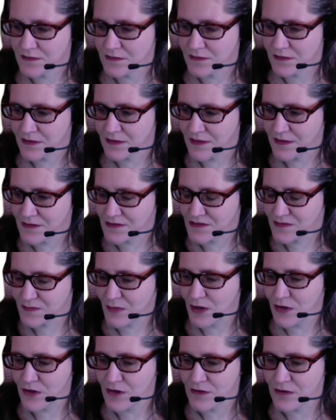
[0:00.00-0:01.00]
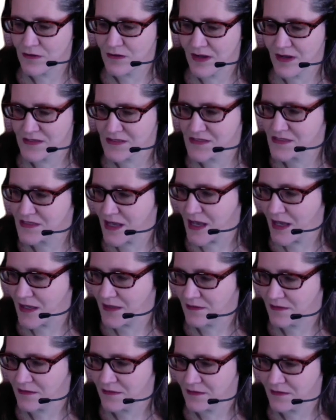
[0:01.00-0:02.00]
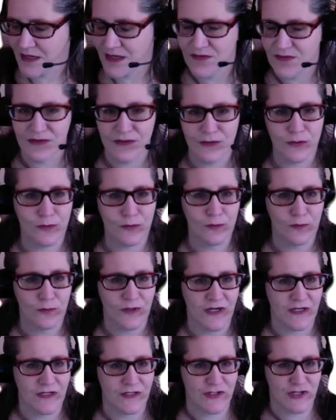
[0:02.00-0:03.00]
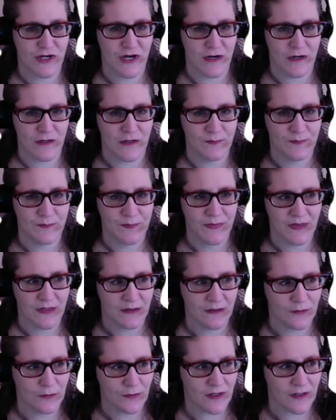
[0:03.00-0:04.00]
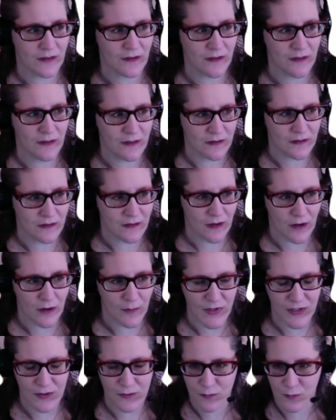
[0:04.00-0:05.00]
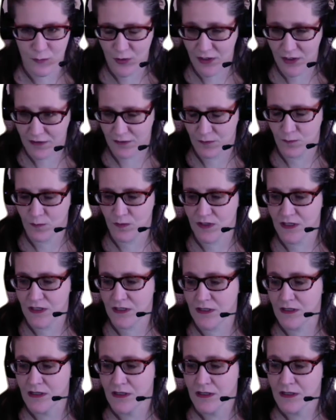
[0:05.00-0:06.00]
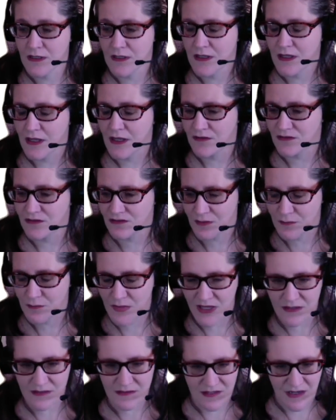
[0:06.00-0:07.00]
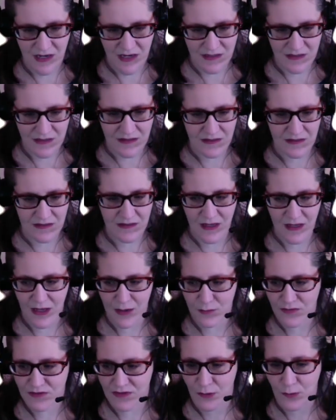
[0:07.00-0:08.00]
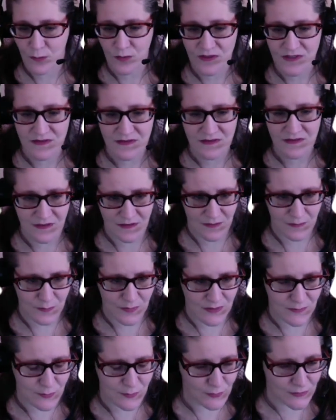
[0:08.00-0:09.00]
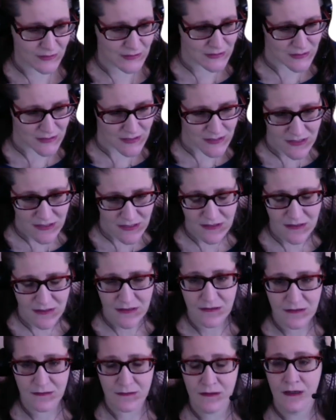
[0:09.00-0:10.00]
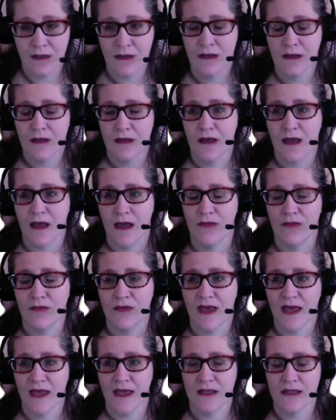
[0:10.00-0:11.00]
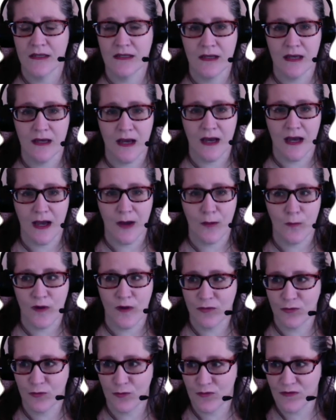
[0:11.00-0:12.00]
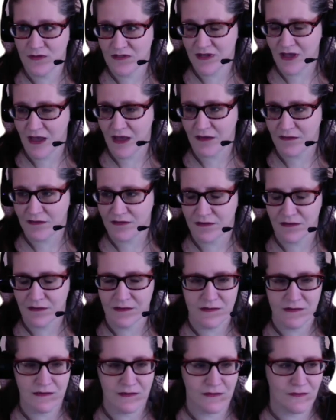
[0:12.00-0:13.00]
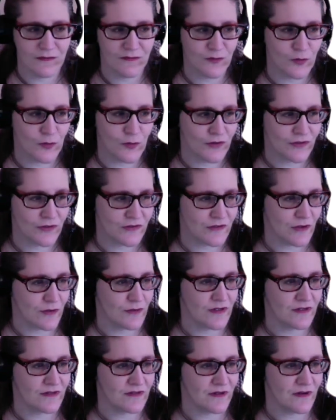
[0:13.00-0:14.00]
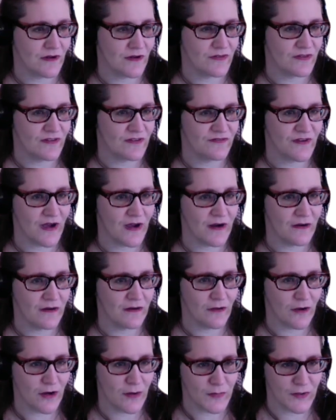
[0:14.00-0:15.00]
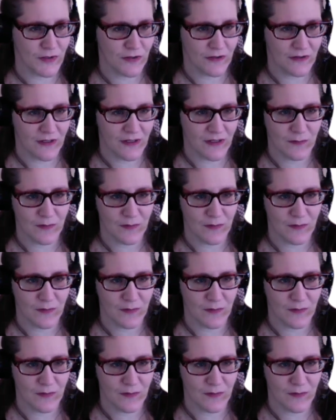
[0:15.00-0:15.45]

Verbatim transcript: getting smarter, and I have a little reading chair, little area in our bedroom where I can read. And so I meditated. I was like, what is it that people need to hear? And then I went through the decks until, of course, Tony set off the fire alarm cooking.